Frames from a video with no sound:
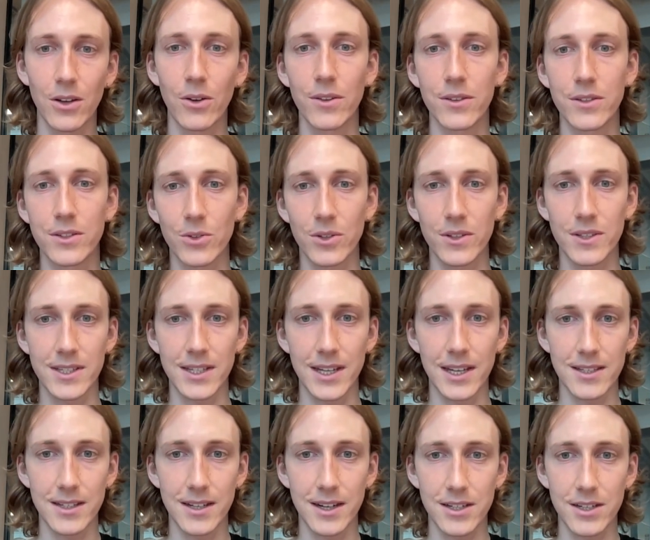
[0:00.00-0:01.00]
on source and
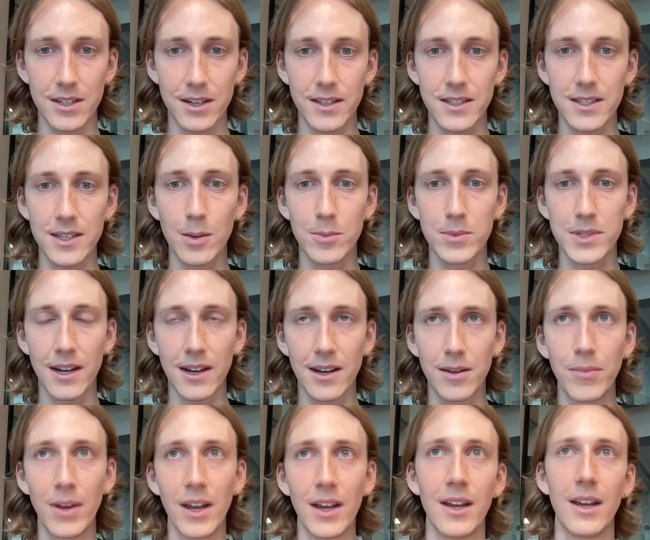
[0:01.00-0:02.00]
destination at the same
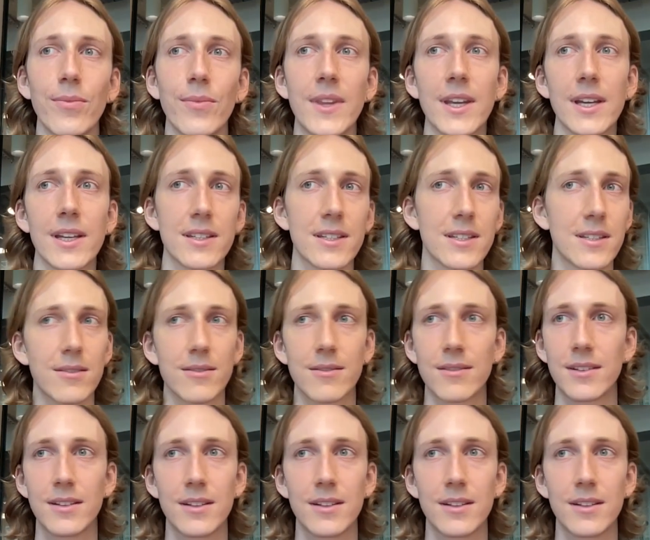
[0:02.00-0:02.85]
time. There's